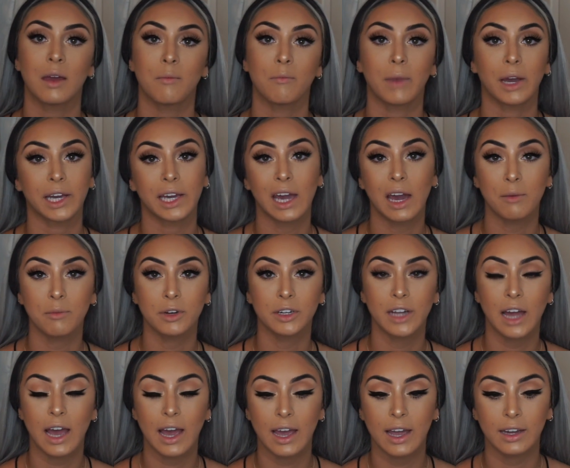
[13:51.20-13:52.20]
My camera
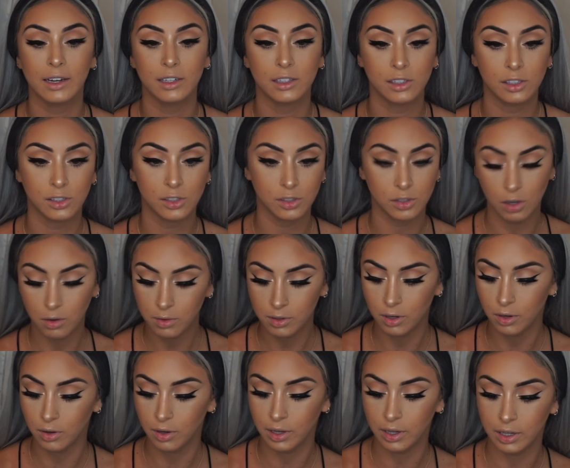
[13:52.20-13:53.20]
died, so
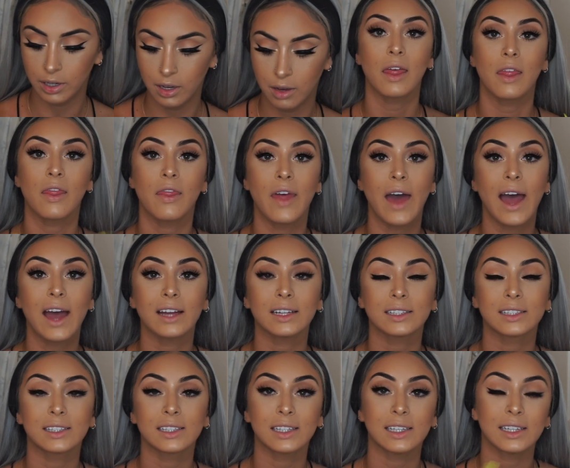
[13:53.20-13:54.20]
annoying.
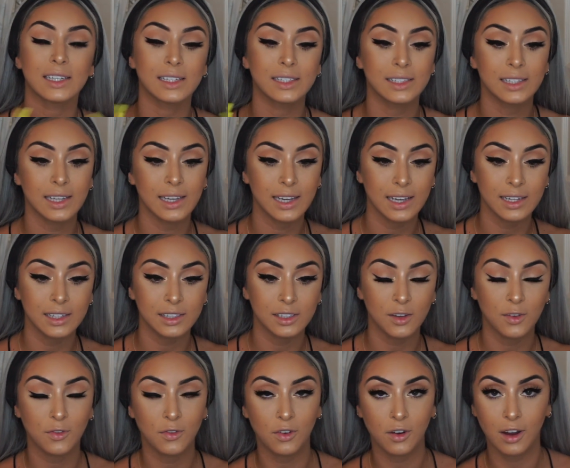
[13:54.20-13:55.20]
That is it
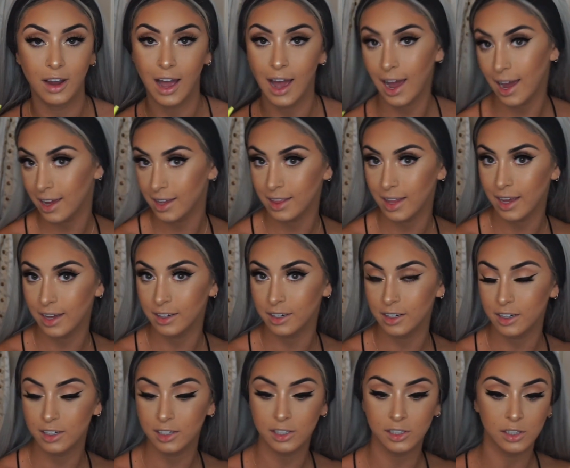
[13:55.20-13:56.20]
for
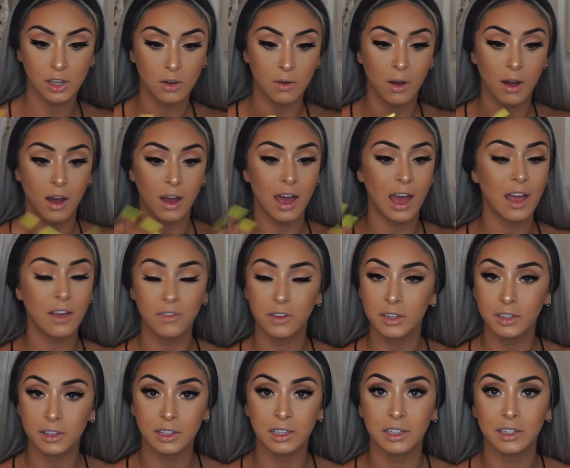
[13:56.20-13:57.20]
highlighter. So
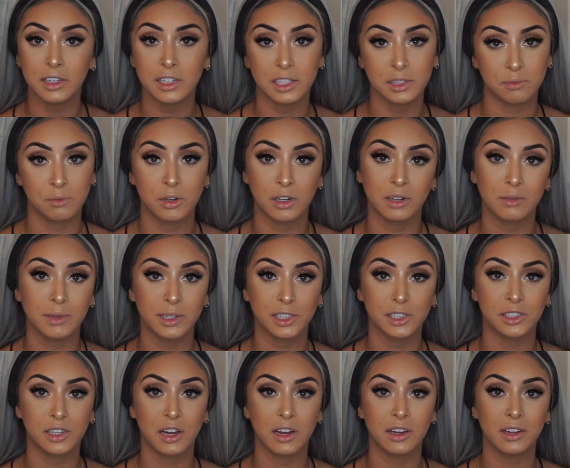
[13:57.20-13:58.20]
everything is pretty
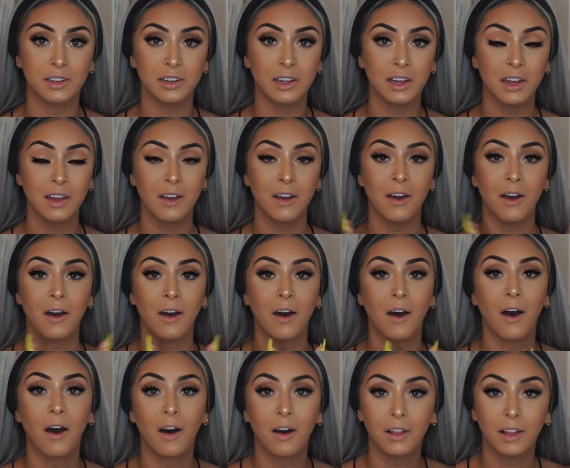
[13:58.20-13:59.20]
much done.
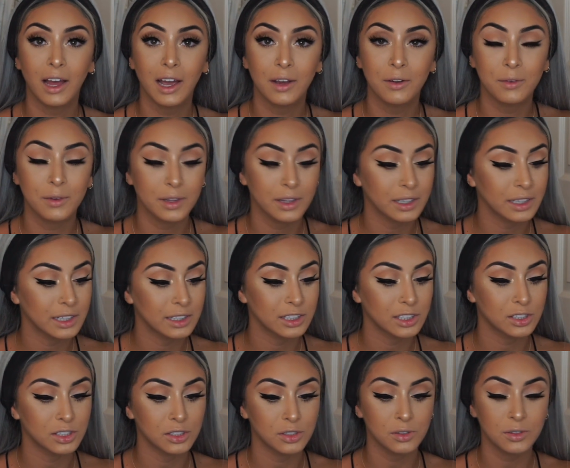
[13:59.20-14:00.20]
All I really need to
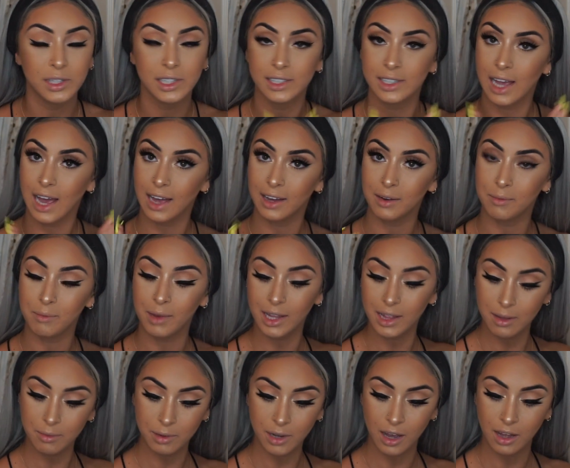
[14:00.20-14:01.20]
do is add my
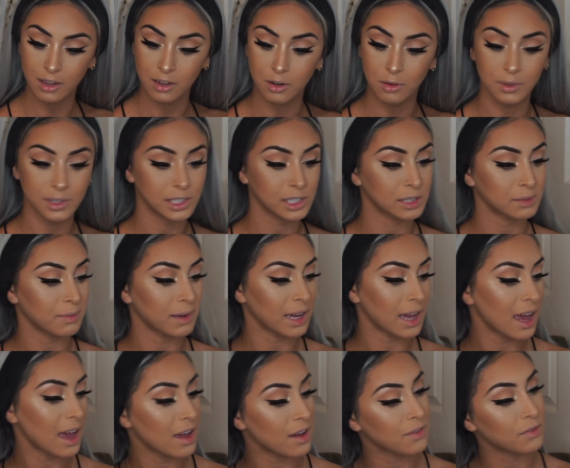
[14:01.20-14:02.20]
lip color, which is my
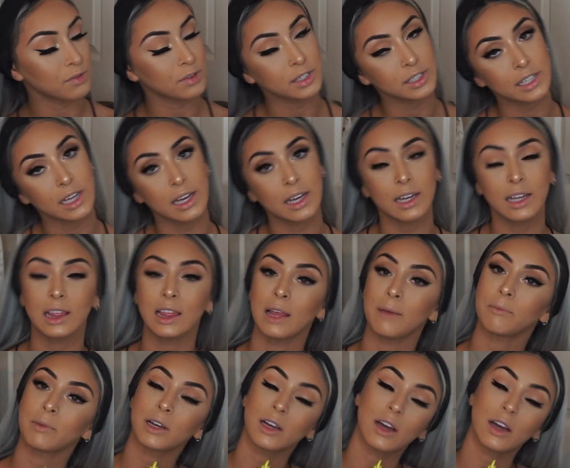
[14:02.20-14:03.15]
everyday lip